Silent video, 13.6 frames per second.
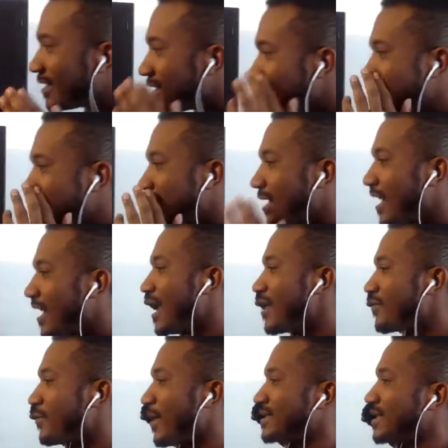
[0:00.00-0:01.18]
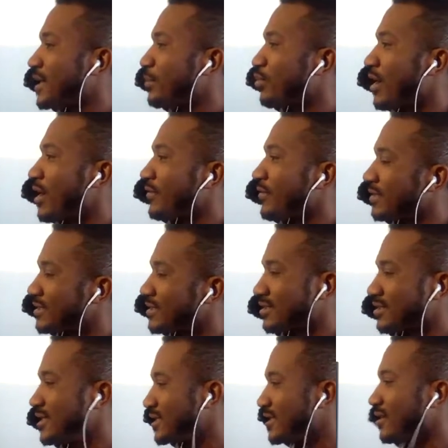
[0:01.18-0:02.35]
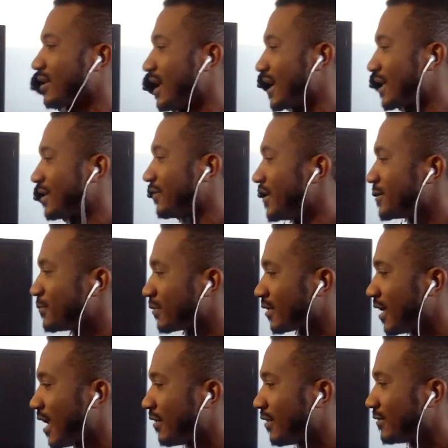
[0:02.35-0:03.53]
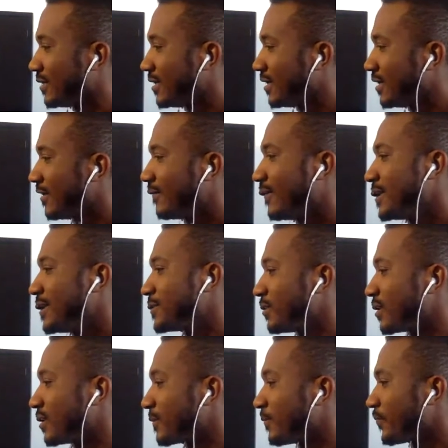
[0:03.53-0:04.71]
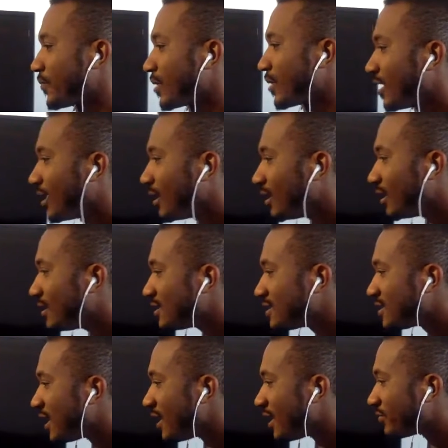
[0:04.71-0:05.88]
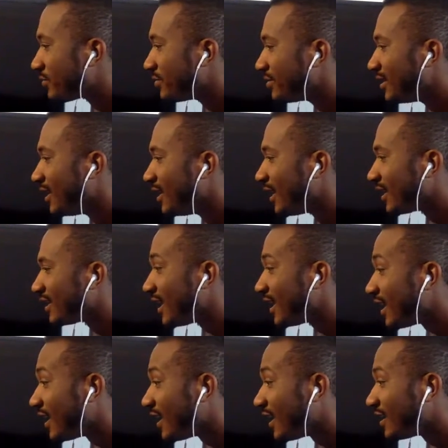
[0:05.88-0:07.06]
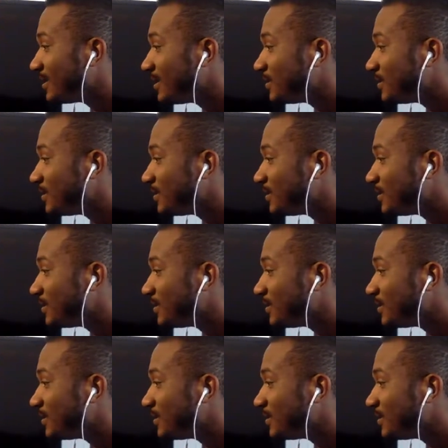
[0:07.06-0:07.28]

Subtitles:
Lisa, hey, everybody say a prayer for Lisa. She still can't get on Facebook Live. Facebook, chef, yeah.